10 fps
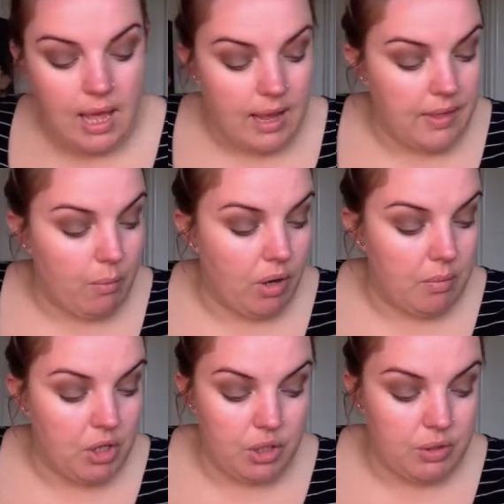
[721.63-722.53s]
And then what I'm
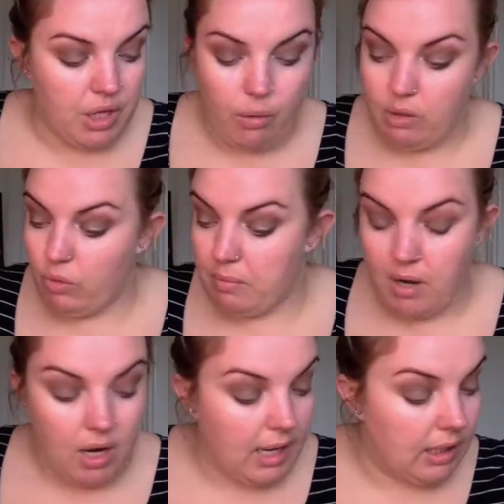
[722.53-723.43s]
going to do is go in with my
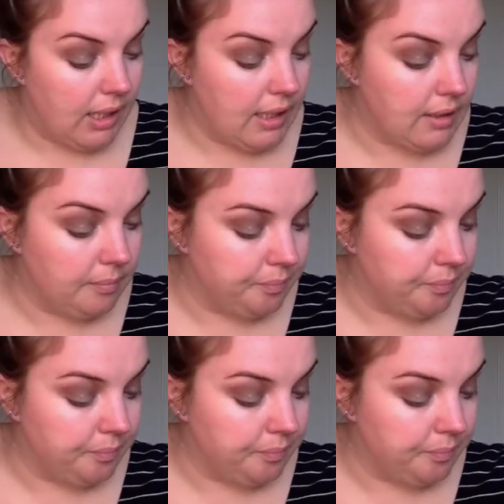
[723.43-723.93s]
eyeliner,